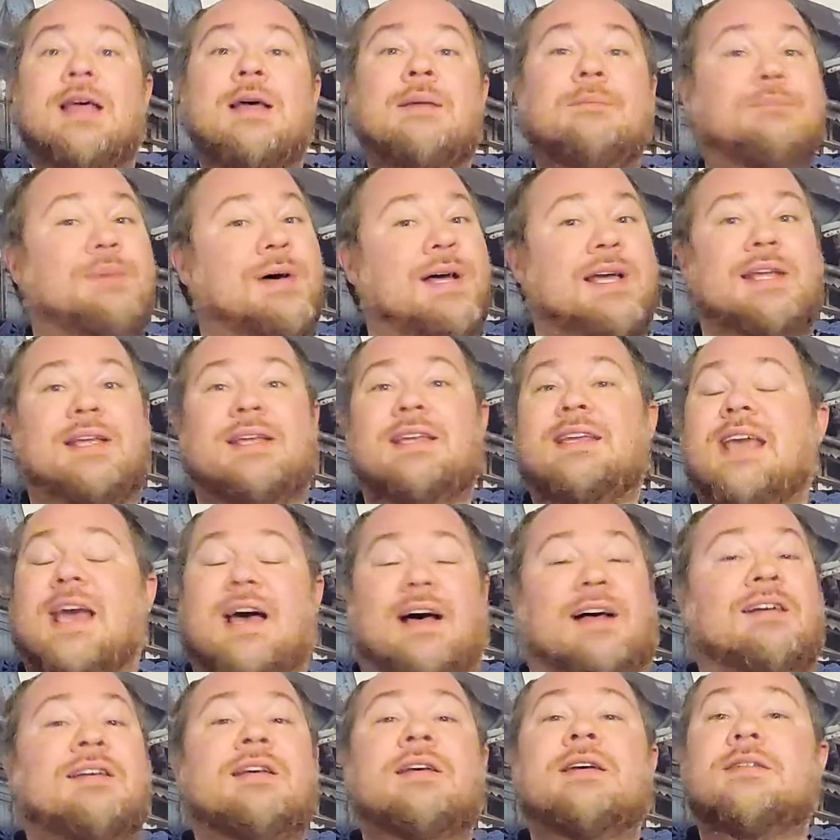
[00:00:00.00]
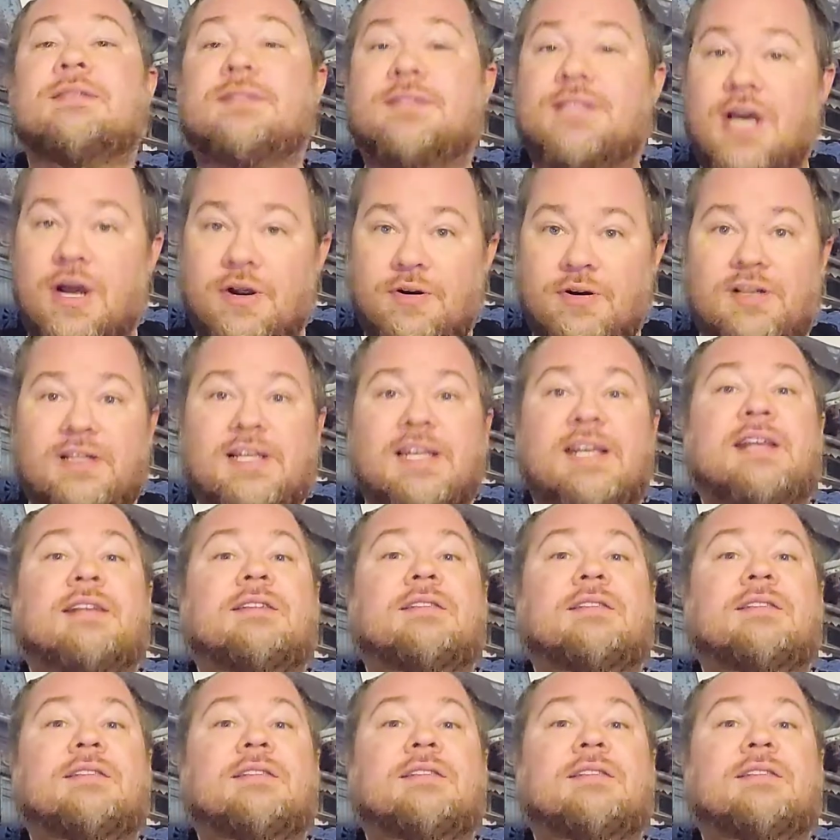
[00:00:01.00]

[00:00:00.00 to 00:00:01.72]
But yeah, totally